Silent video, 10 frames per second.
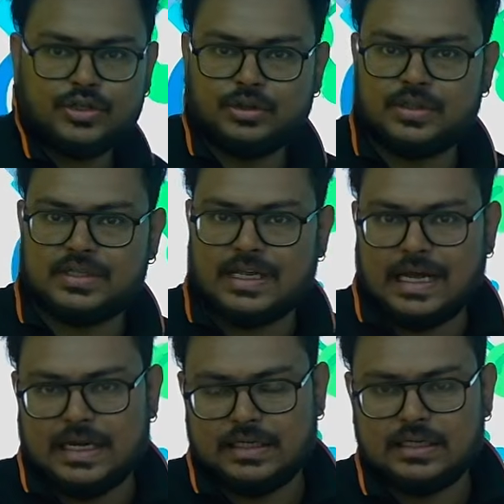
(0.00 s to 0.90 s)
course
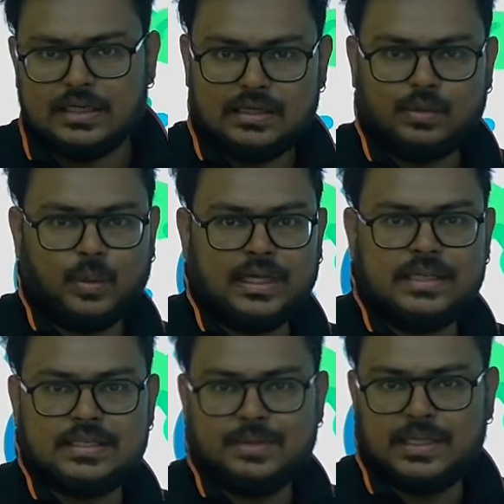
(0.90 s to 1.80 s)
at
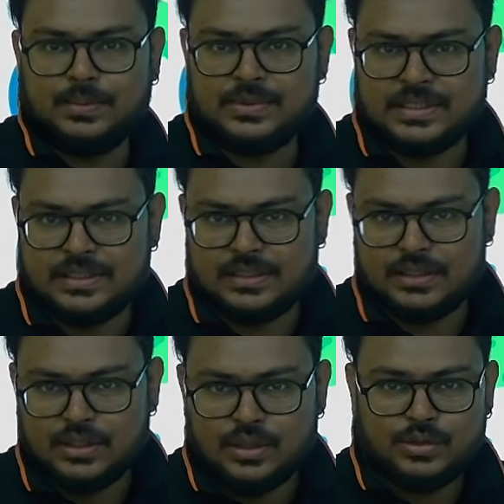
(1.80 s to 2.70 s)
VLC Madhapur
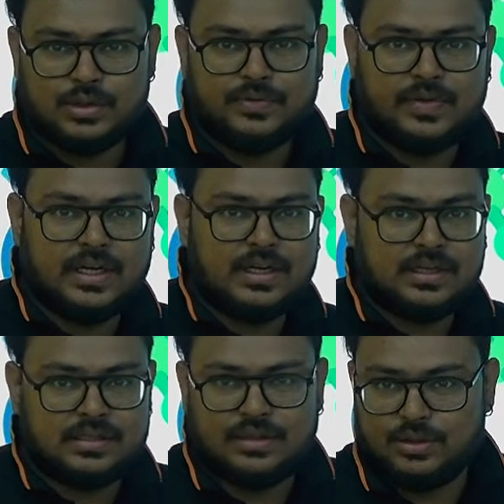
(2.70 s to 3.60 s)
Center. So if you are
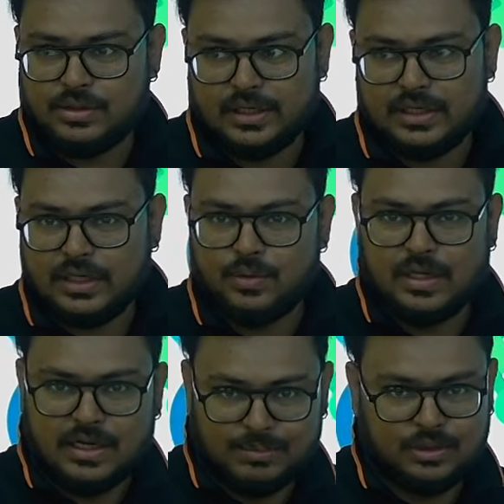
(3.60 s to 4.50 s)
interested to join, you
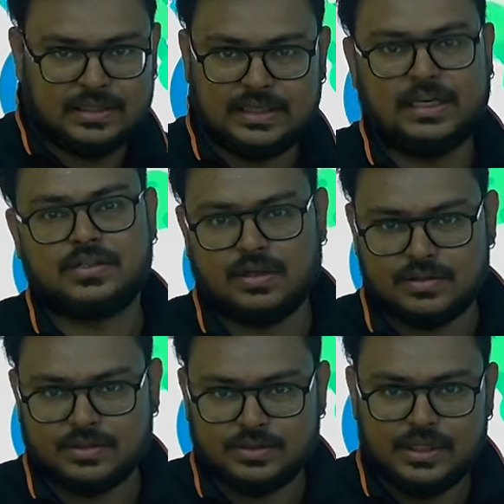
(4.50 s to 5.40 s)
can come to our centers
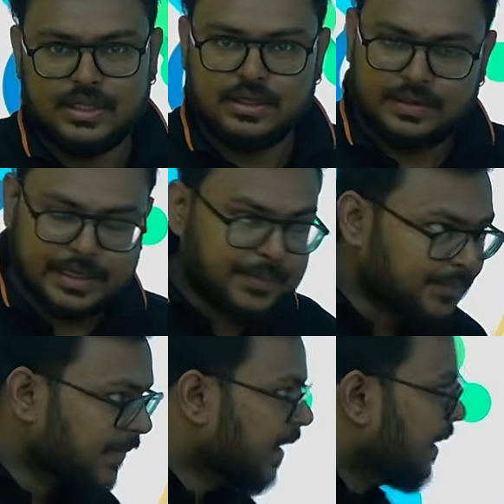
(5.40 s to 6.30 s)
also. Okay.